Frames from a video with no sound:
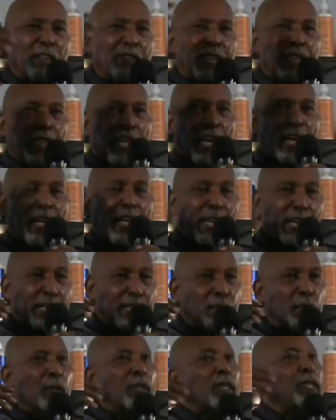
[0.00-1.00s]
in our
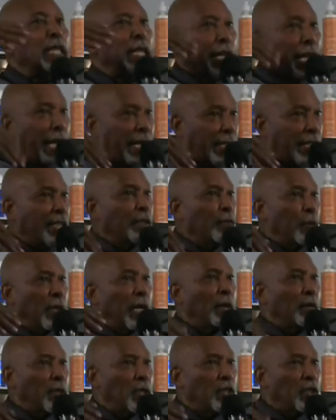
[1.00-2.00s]
ignorance like I did when I
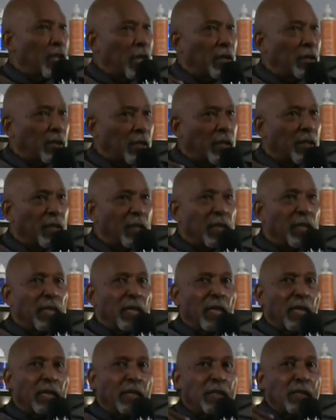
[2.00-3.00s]
was younger
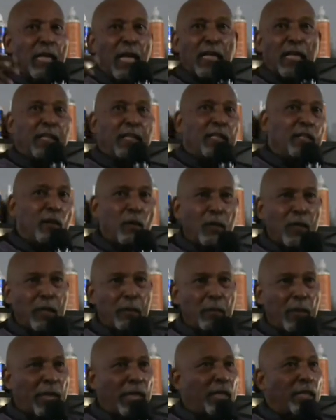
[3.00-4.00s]
because I didn't know any
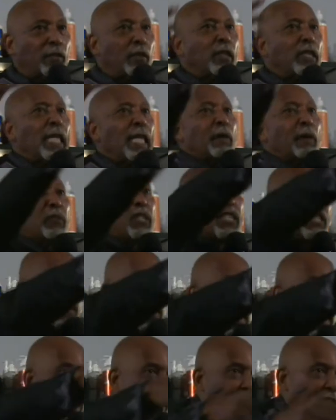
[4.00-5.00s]
better. I thought that was
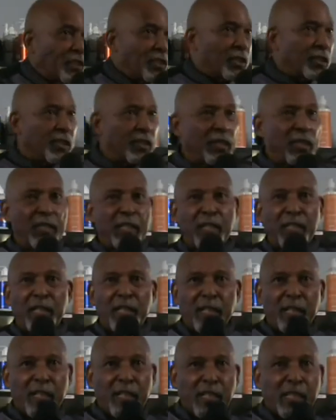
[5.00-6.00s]
theirs.
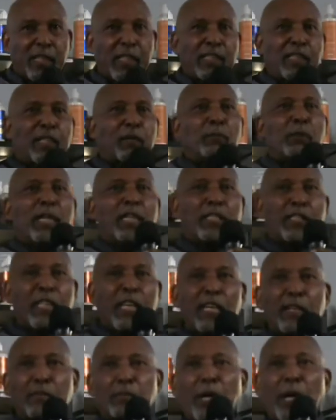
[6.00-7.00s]
It's like somebody
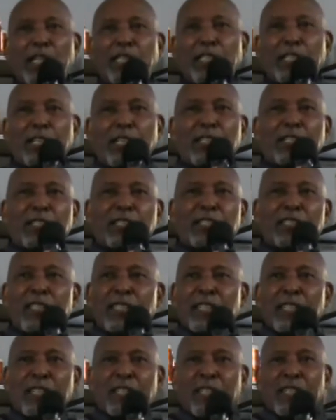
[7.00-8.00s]
take my little
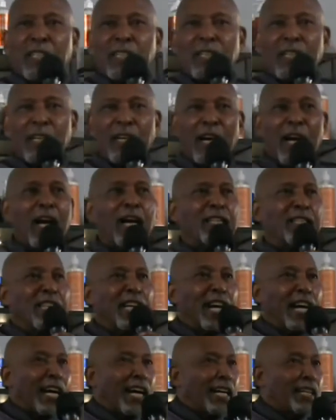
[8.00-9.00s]

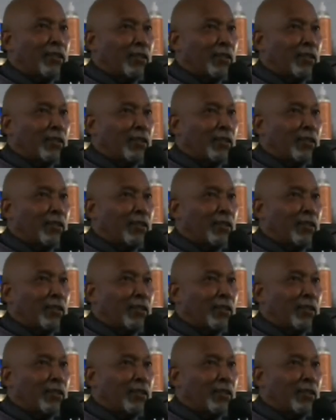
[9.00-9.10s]
Hyundai,